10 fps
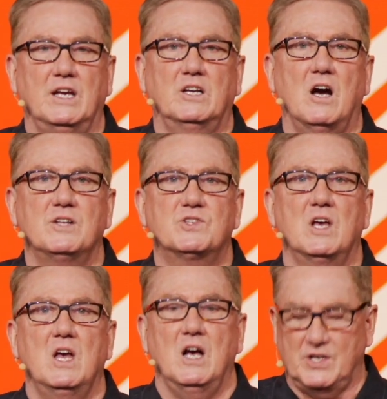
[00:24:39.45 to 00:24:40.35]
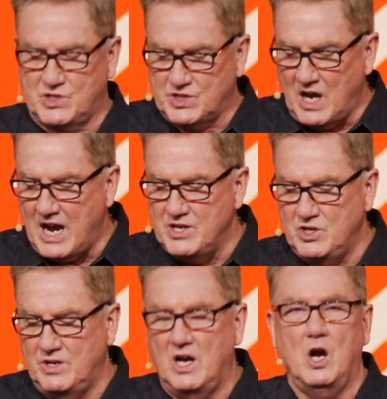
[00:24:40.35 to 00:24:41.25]
and God's assigned
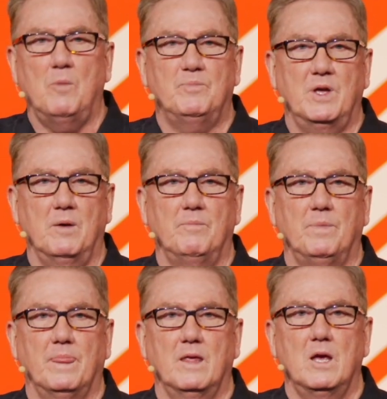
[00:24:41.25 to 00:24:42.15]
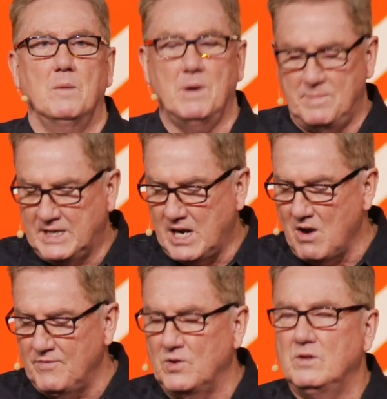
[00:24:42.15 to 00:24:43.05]
you to help them. But be
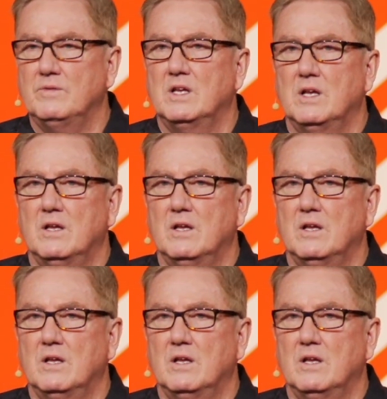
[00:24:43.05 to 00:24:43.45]
careful.